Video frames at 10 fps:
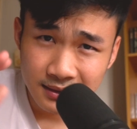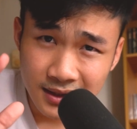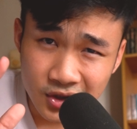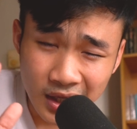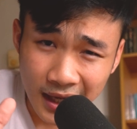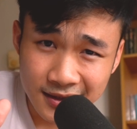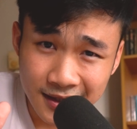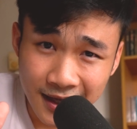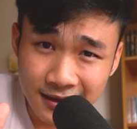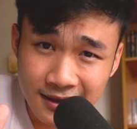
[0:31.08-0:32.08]
Did you catch
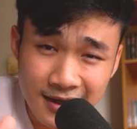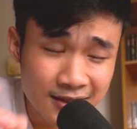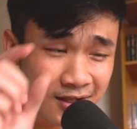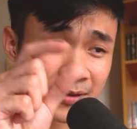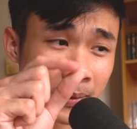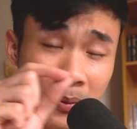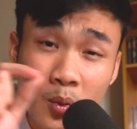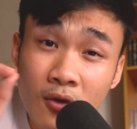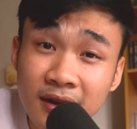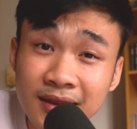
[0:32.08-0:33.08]
that? Just by
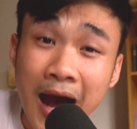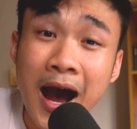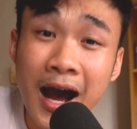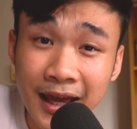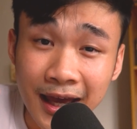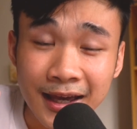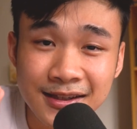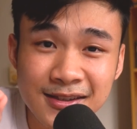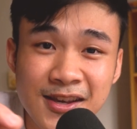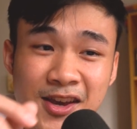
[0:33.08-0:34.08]
moving the
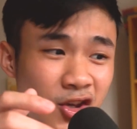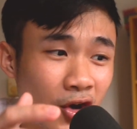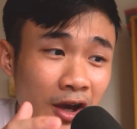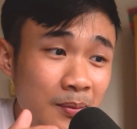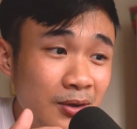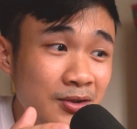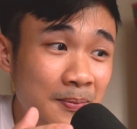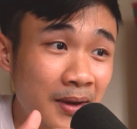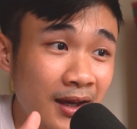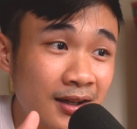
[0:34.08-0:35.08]
hi-hats, you're able to
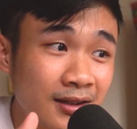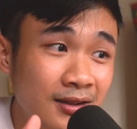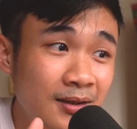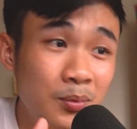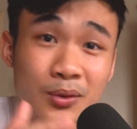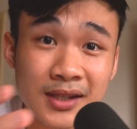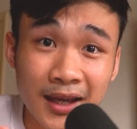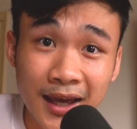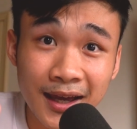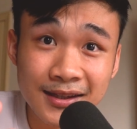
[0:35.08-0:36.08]
make boots and
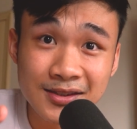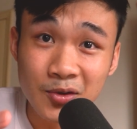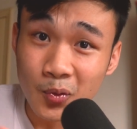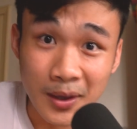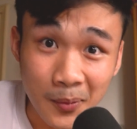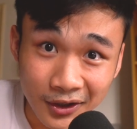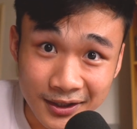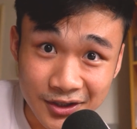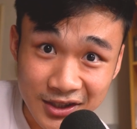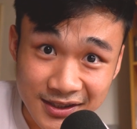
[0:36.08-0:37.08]
cats way more
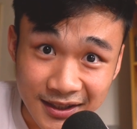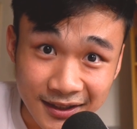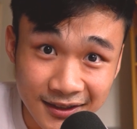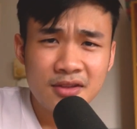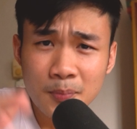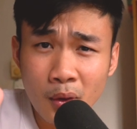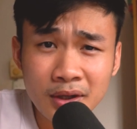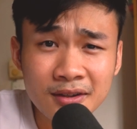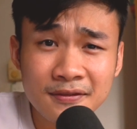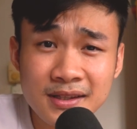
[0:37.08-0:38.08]
interesting. The
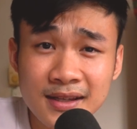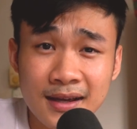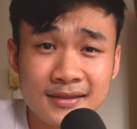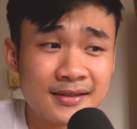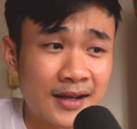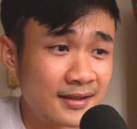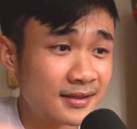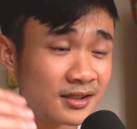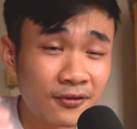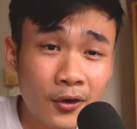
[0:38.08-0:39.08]
point of this exercise
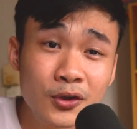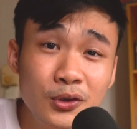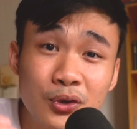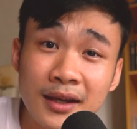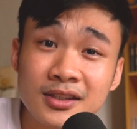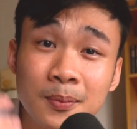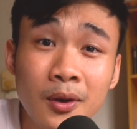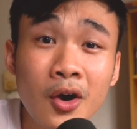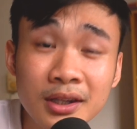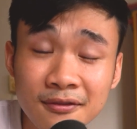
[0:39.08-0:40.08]
is for you to
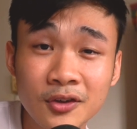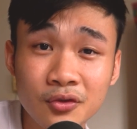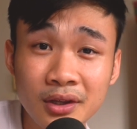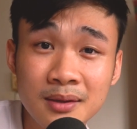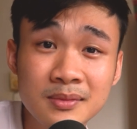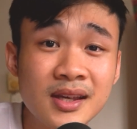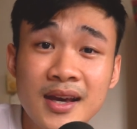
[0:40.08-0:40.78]
explore different rhythms